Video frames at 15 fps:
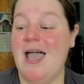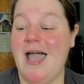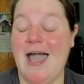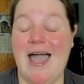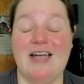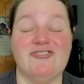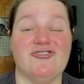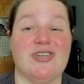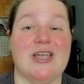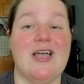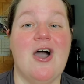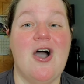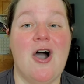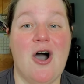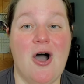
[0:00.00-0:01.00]
Actually,
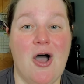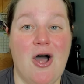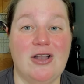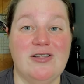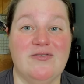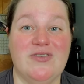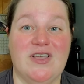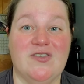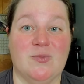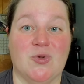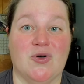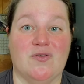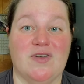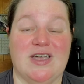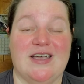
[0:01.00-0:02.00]
all of these
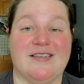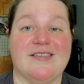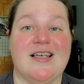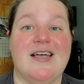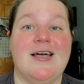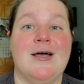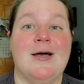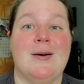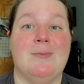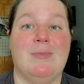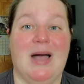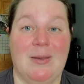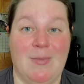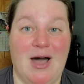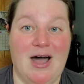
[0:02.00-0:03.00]
movies
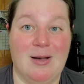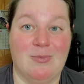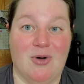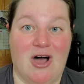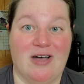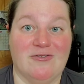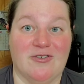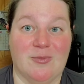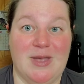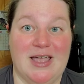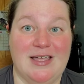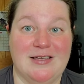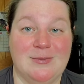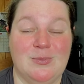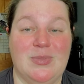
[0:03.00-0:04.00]
my mom bought for
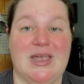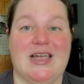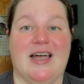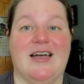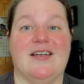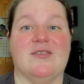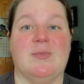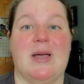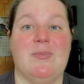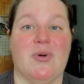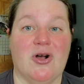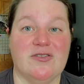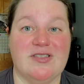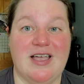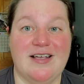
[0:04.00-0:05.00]
me because my
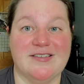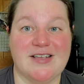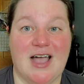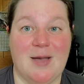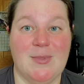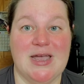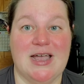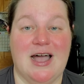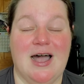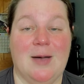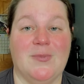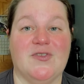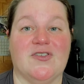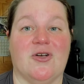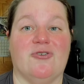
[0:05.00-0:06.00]
birthday is coming
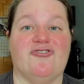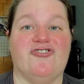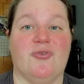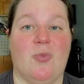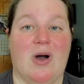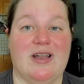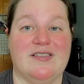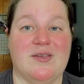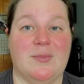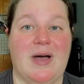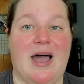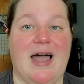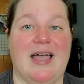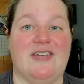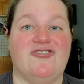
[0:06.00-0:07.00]
up. So she wanted to
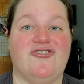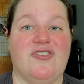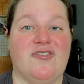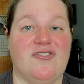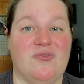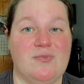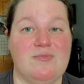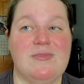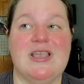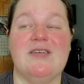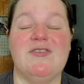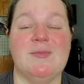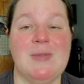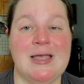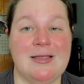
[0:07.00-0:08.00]
buy, she's
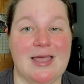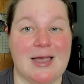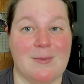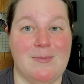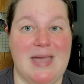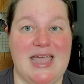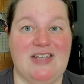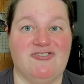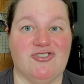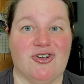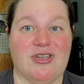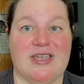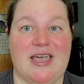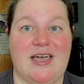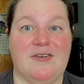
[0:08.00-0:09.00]
giving me like a major
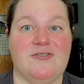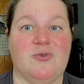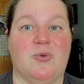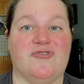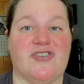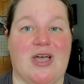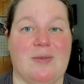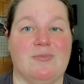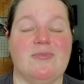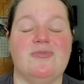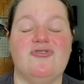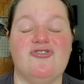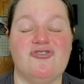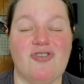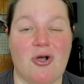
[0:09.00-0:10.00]
gift, which I'm
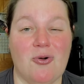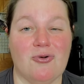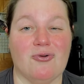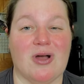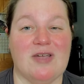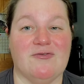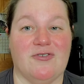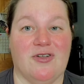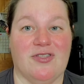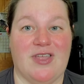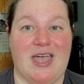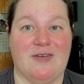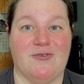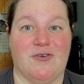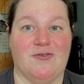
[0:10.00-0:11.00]
so grateful and
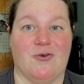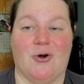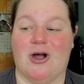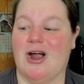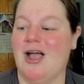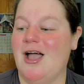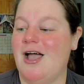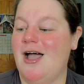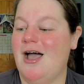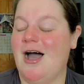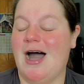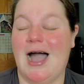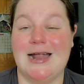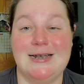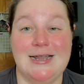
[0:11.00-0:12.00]
thankful for.
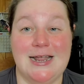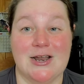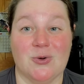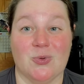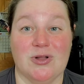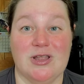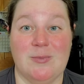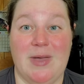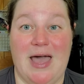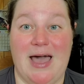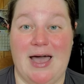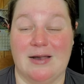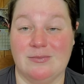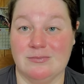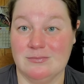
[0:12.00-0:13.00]
I need it really
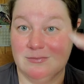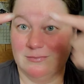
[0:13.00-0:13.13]
bad.